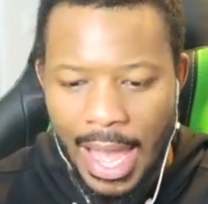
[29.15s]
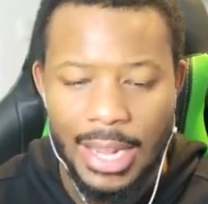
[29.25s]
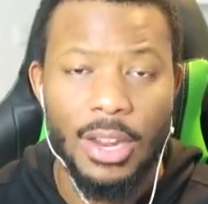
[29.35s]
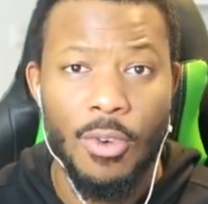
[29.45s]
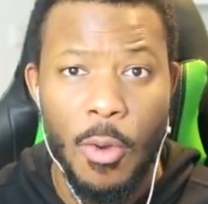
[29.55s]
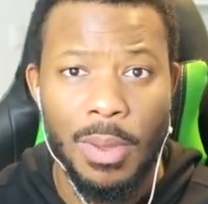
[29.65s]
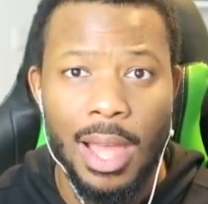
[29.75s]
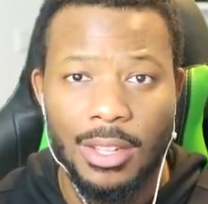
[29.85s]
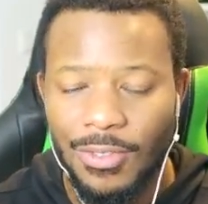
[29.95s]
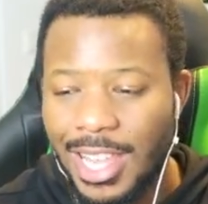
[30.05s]
I did a
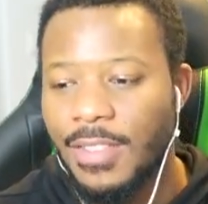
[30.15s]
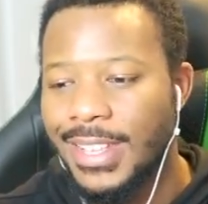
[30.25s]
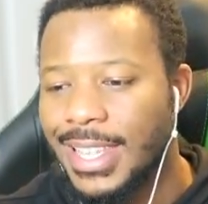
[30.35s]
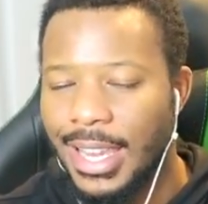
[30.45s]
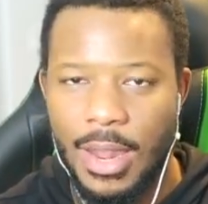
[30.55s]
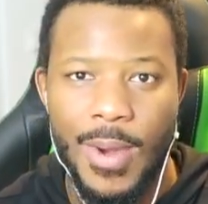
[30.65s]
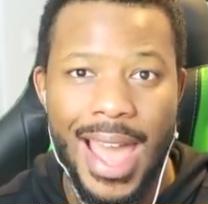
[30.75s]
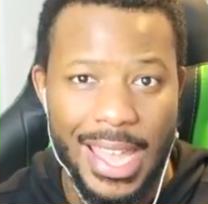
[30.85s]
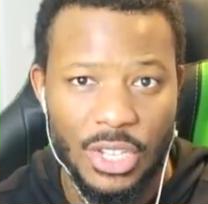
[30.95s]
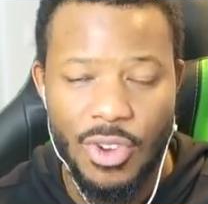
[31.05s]
Roblox Flee the Facility
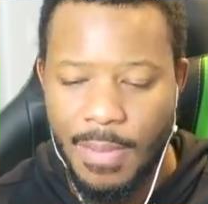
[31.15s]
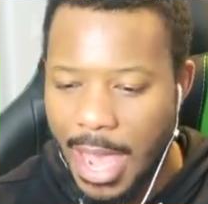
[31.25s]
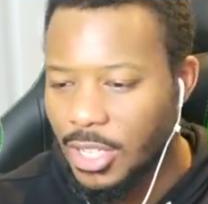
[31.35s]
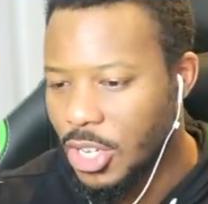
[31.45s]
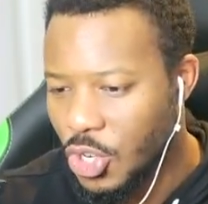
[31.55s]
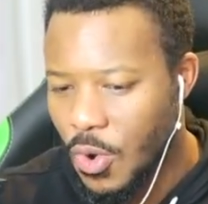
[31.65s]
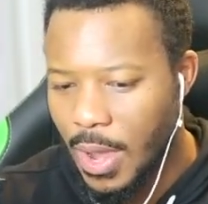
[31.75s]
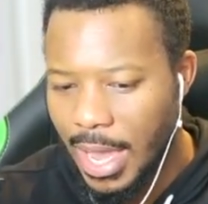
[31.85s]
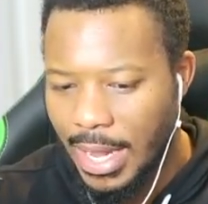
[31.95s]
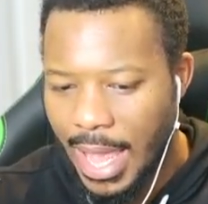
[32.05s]
where Ice Scream actually
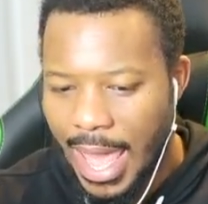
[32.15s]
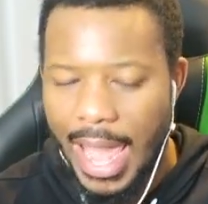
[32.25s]
joined,